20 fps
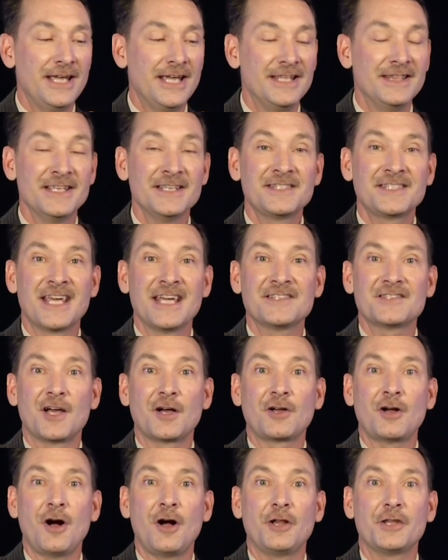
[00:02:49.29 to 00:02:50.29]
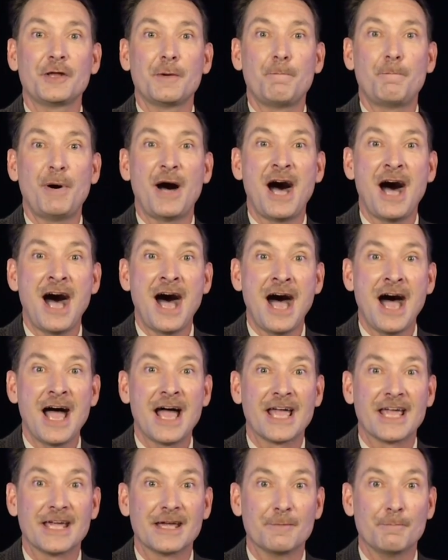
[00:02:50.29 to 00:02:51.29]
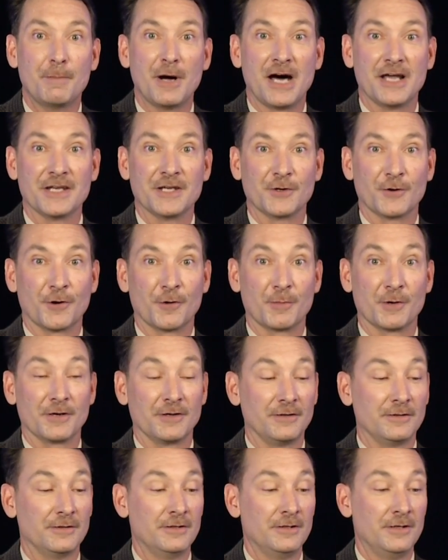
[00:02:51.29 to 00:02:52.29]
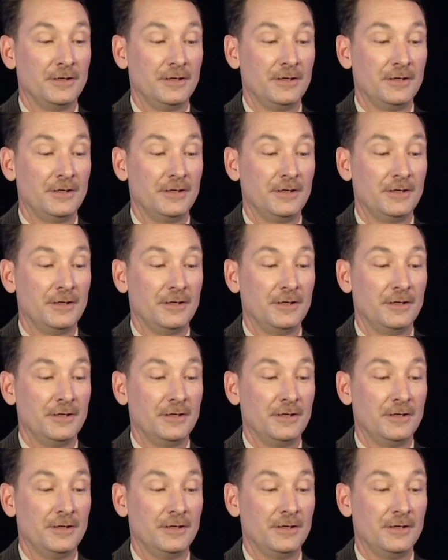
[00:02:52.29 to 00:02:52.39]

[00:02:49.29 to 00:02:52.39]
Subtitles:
In this case, I'll call it a pi bonding orbital.